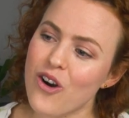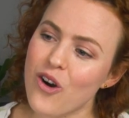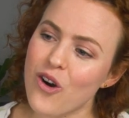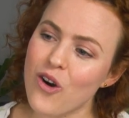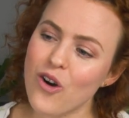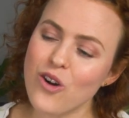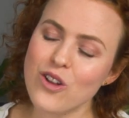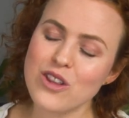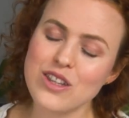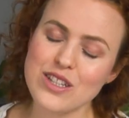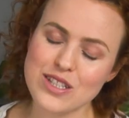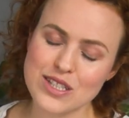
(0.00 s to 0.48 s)

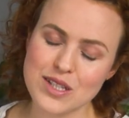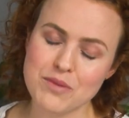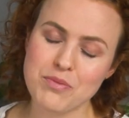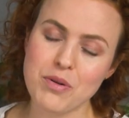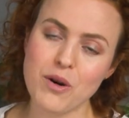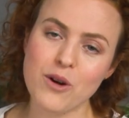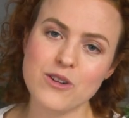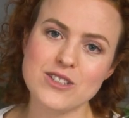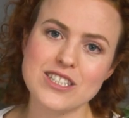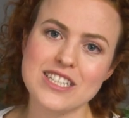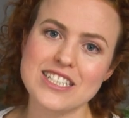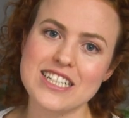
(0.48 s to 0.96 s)
all the
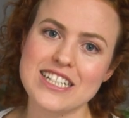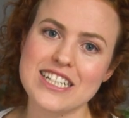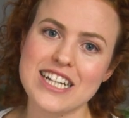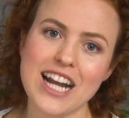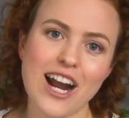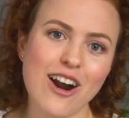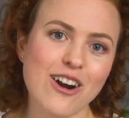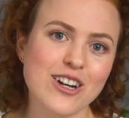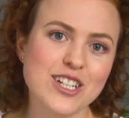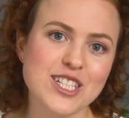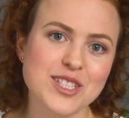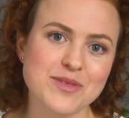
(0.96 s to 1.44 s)
support and
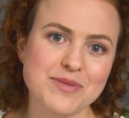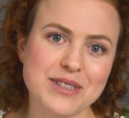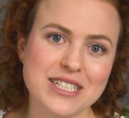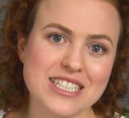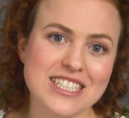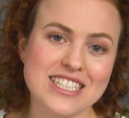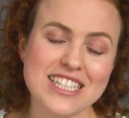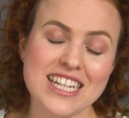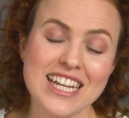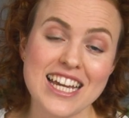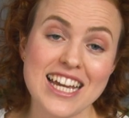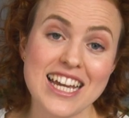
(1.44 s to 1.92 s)

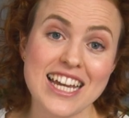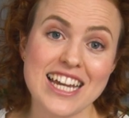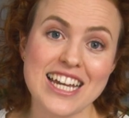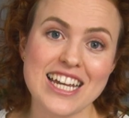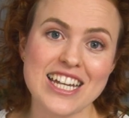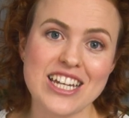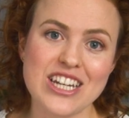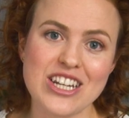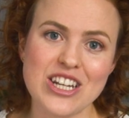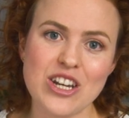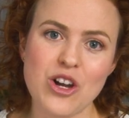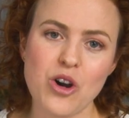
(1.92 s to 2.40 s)
encouragement
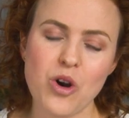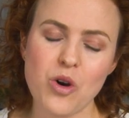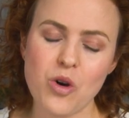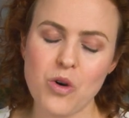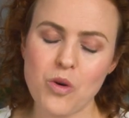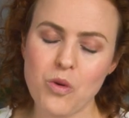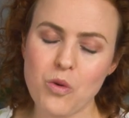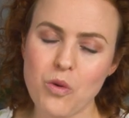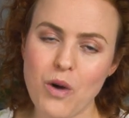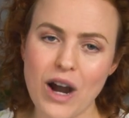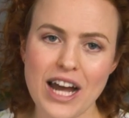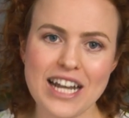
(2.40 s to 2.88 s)
in
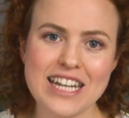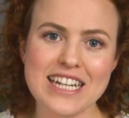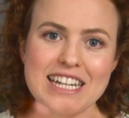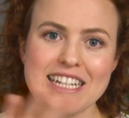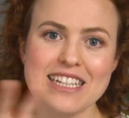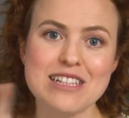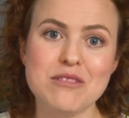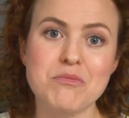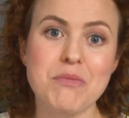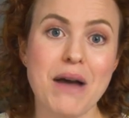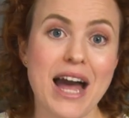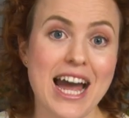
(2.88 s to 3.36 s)
one
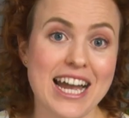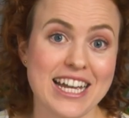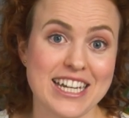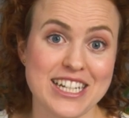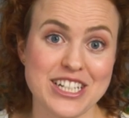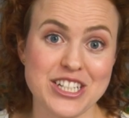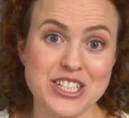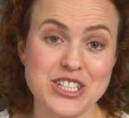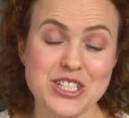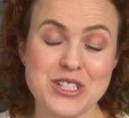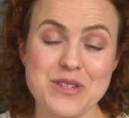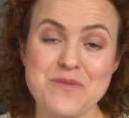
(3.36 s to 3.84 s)
little
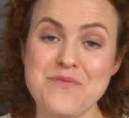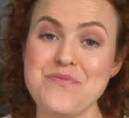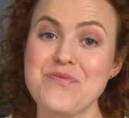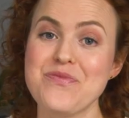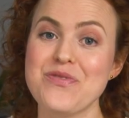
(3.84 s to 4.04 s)
package.